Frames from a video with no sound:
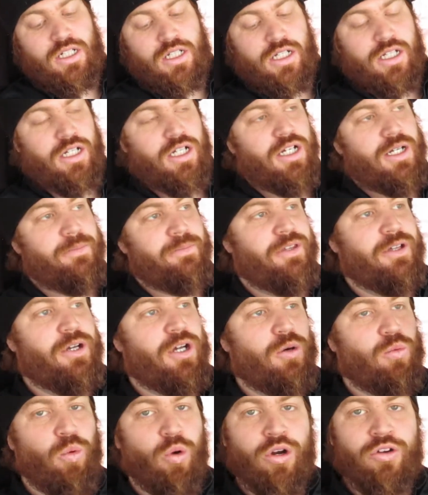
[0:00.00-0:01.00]

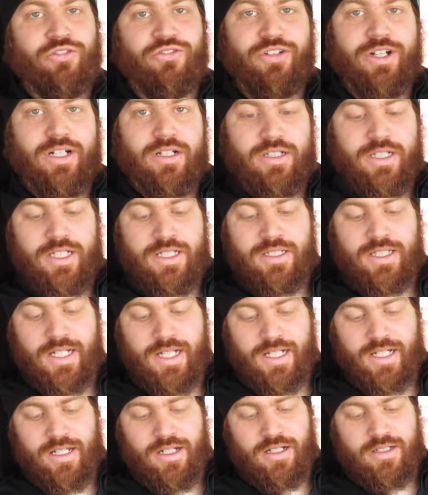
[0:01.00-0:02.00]
The Warren Fairlead that I
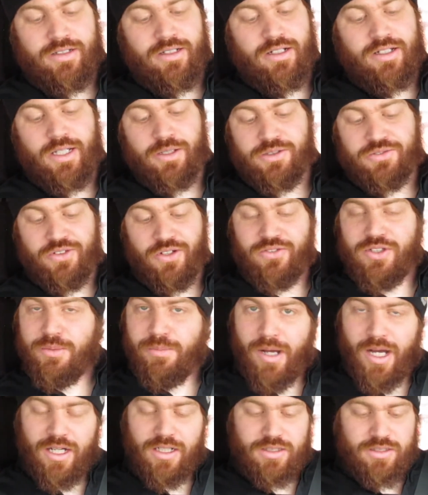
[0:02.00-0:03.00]
got on there, that was
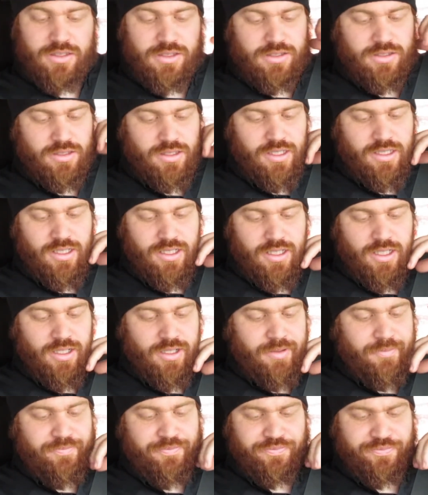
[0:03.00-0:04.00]

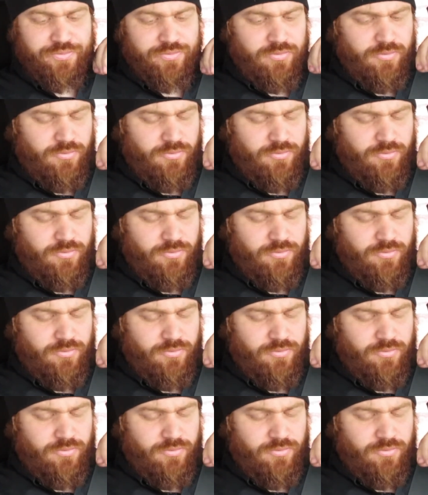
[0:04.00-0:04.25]
$50.